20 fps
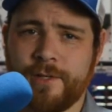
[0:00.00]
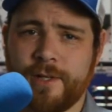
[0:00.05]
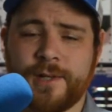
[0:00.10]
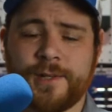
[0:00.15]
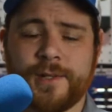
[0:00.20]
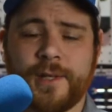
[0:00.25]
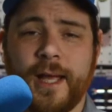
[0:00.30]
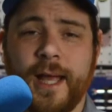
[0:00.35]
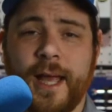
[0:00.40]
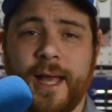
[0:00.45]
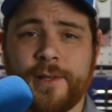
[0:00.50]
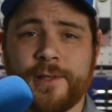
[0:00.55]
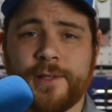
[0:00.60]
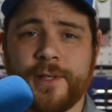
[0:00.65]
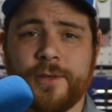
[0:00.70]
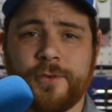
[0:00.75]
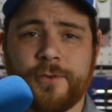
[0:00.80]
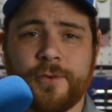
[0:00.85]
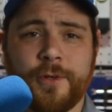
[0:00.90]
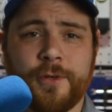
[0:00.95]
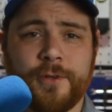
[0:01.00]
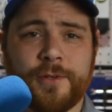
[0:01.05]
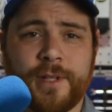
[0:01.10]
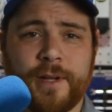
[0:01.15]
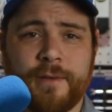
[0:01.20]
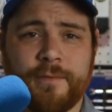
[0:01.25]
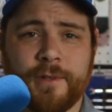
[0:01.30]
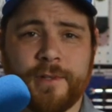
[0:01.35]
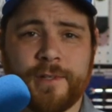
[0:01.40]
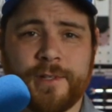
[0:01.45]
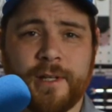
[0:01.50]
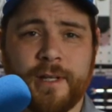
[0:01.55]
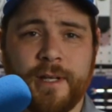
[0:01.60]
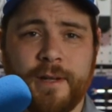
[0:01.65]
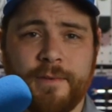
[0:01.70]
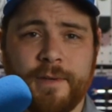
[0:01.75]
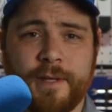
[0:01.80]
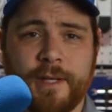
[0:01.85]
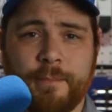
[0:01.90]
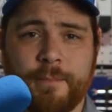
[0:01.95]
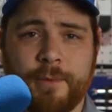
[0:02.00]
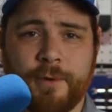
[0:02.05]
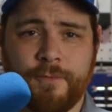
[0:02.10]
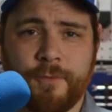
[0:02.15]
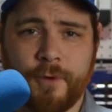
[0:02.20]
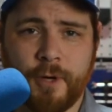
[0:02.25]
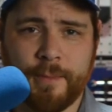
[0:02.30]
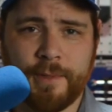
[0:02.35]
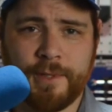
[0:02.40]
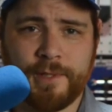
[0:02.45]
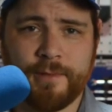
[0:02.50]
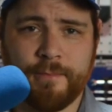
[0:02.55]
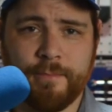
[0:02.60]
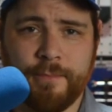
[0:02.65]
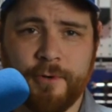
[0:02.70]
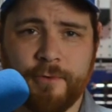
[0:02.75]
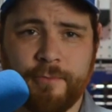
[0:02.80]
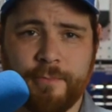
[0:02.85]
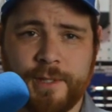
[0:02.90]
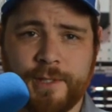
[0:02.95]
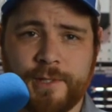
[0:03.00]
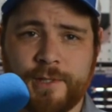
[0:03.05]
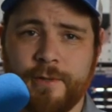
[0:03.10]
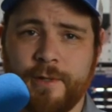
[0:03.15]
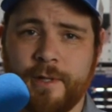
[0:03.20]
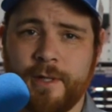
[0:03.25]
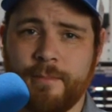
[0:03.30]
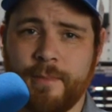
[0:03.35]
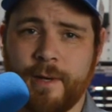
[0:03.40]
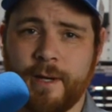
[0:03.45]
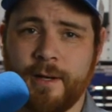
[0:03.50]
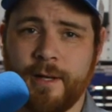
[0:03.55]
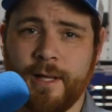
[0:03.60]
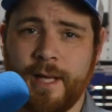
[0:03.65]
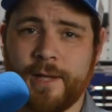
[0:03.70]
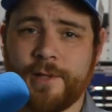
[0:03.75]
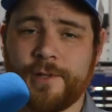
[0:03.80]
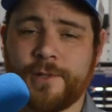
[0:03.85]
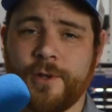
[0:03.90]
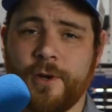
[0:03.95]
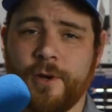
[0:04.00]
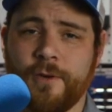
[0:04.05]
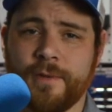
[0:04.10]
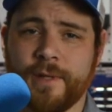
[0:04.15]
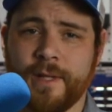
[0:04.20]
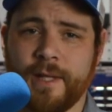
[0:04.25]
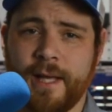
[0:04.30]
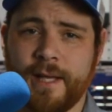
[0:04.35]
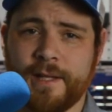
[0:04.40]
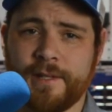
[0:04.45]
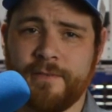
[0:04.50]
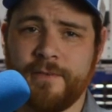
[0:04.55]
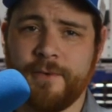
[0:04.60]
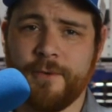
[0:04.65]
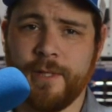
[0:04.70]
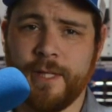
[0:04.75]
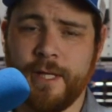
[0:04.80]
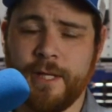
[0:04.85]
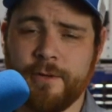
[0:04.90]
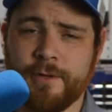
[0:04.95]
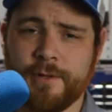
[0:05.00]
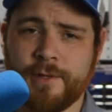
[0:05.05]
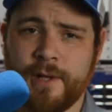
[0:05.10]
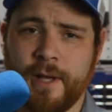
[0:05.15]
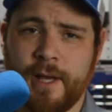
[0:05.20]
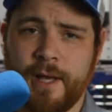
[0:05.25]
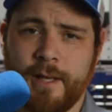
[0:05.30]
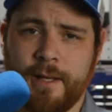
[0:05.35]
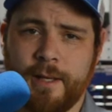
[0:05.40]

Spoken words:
Tesla has introduced several significant performance improvements to the Model S over the last few years.